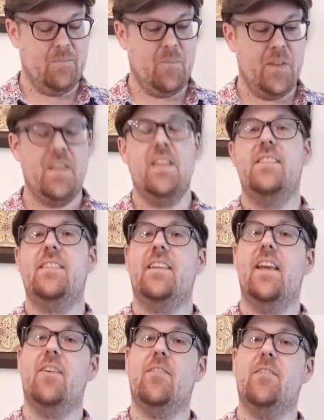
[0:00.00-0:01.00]
But then
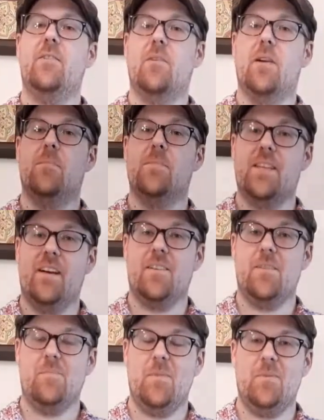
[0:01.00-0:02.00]
Scare Glow comes
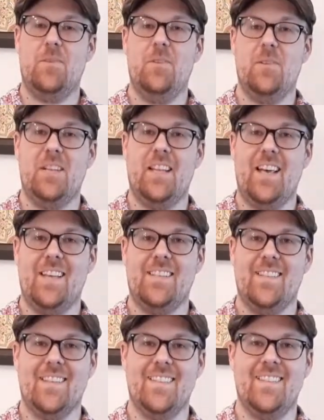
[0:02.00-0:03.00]
out in Motu
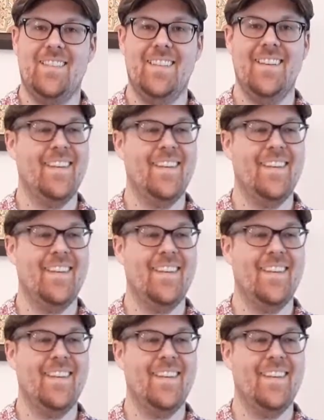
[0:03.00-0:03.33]
Classics,